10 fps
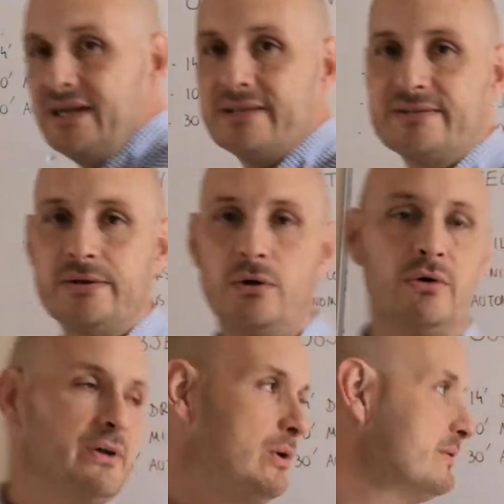yet,
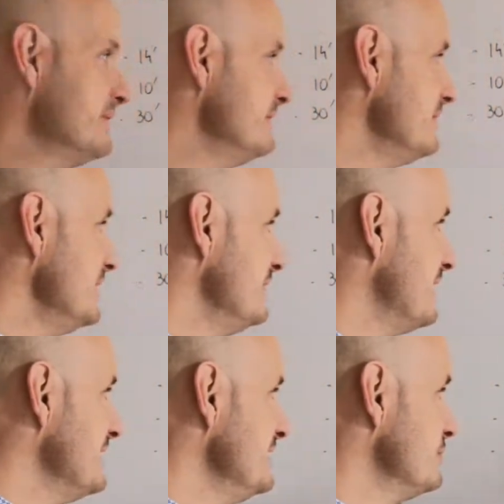or if
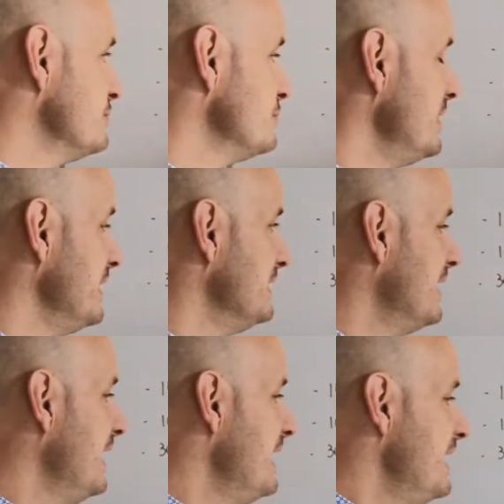I need to train.
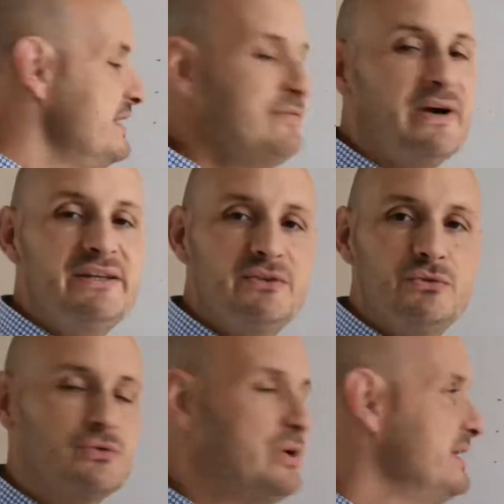And if I need to
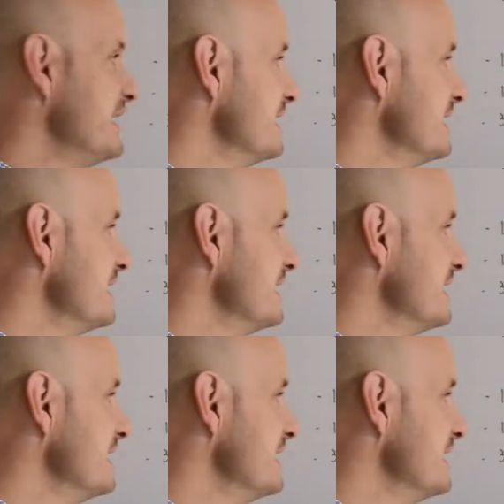train, I